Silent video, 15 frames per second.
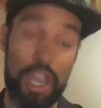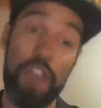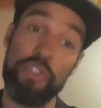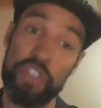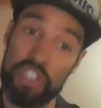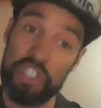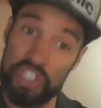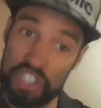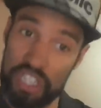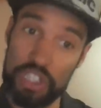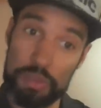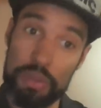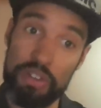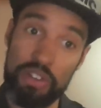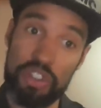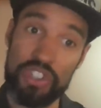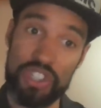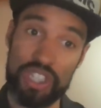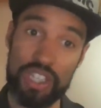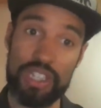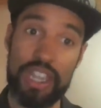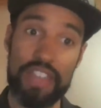after
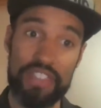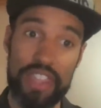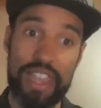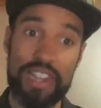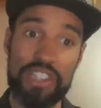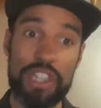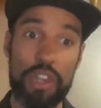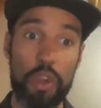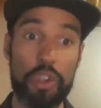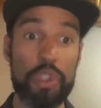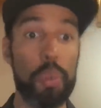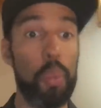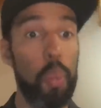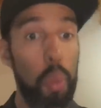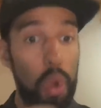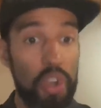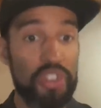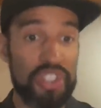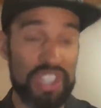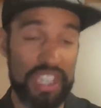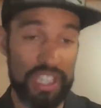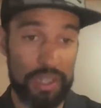experiencing it at the Heli Ski Lodge
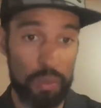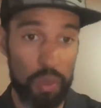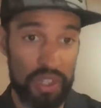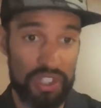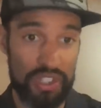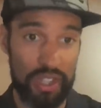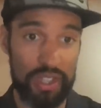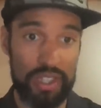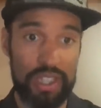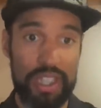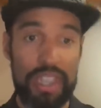was in Whistler,